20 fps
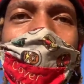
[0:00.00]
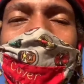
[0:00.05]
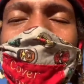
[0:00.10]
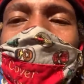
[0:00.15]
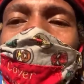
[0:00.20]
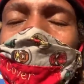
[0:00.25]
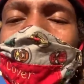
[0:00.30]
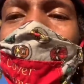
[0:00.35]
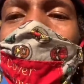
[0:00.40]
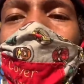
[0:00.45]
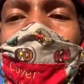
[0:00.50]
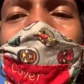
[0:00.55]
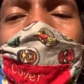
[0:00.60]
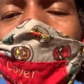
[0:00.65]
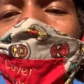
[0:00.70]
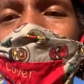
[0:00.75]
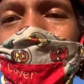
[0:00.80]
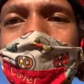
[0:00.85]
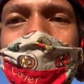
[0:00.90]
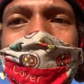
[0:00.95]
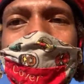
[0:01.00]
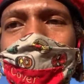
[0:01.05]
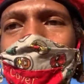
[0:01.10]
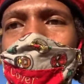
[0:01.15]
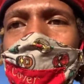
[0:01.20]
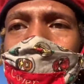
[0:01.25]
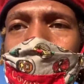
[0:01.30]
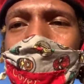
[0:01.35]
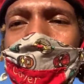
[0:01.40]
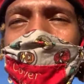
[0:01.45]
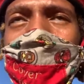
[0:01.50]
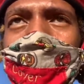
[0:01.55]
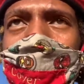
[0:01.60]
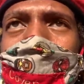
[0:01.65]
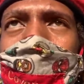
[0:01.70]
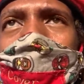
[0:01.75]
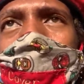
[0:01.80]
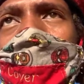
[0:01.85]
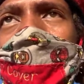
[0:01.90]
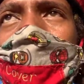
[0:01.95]
you don't want to take any risks
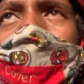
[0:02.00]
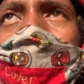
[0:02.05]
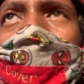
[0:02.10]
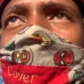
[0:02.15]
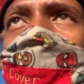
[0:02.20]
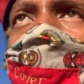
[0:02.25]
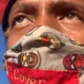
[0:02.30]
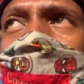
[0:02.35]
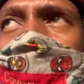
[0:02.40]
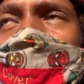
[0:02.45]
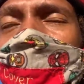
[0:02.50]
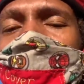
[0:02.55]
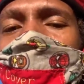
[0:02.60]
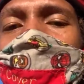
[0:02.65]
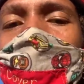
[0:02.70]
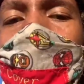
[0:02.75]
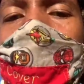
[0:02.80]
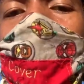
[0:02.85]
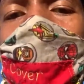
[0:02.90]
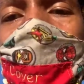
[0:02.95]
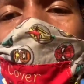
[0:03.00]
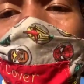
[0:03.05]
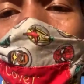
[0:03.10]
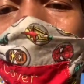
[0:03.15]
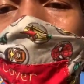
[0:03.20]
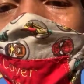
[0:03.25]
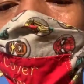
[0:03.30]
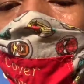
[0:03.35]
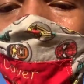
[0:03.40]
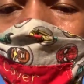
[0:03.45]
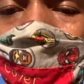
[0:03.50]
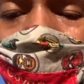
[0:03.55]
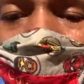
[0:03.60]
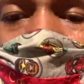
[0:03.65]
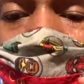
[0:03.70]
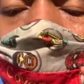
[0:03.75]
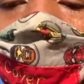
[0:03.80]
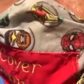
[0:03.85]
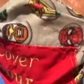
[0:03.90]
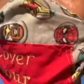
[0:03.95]
here. But anyways,
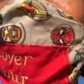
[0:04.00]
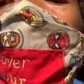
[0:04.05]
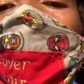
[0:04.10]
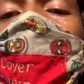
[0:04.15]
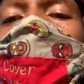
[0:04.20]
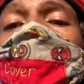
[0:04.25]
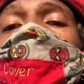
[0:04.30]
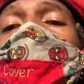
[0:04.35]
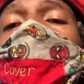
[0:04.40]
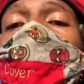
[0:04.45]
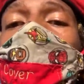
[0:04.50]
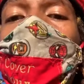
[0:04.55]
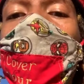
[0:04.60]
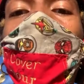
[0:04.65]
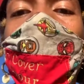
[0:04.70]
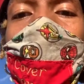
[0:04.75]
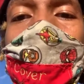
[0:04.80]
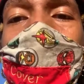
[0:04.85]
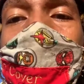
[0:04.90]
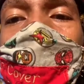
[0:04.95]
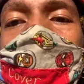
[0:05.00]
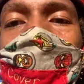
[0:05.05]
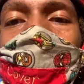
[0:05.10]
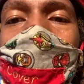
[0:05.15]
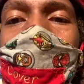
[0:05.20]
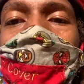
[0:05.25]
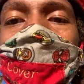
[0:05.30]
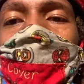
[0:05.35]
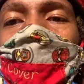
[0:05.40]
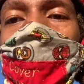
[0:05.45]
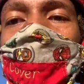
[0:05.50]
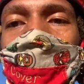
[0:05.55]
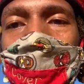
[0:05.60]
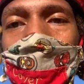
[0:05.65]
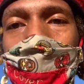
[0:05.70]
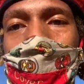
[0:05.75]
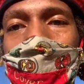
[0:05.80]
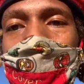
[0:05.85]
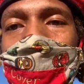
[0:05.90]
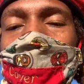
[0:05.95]
it's been a while. I've been
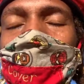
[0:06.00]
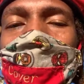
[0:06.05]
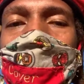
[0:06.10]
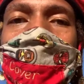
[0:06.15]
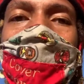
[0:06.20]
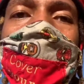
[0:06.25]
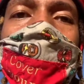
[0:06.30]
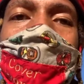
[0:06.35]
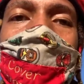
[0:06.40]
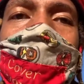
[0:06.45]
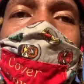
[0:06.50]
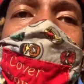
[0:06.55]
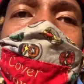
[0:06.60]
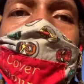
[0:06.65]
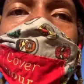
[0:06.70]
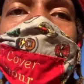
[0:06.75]
trying to get